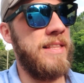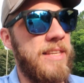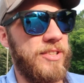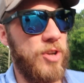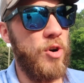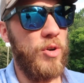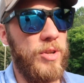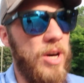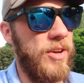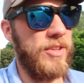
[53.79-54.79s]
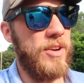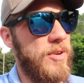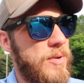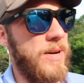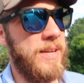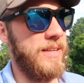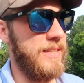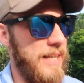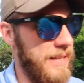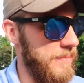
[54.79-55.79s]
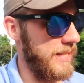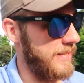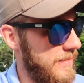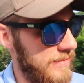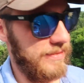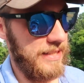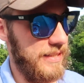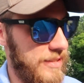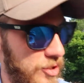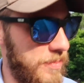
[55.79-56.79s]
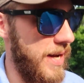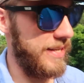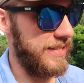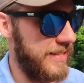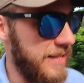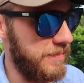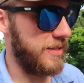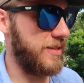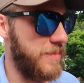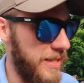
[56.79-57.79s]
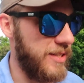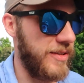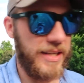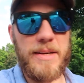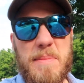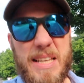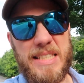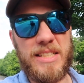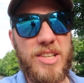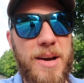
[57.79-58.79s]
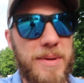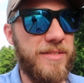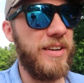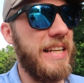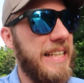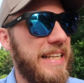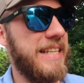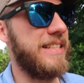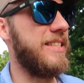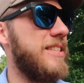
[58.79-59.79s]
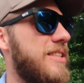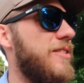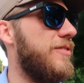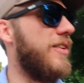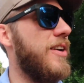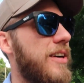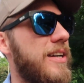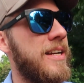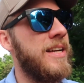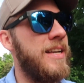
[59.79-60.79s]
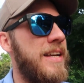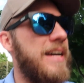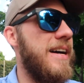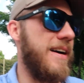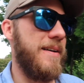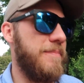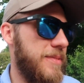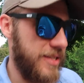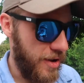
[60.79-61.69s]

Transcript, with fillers: this cold, although I mean her body seems to be doing an amazing job at fighting it so far. And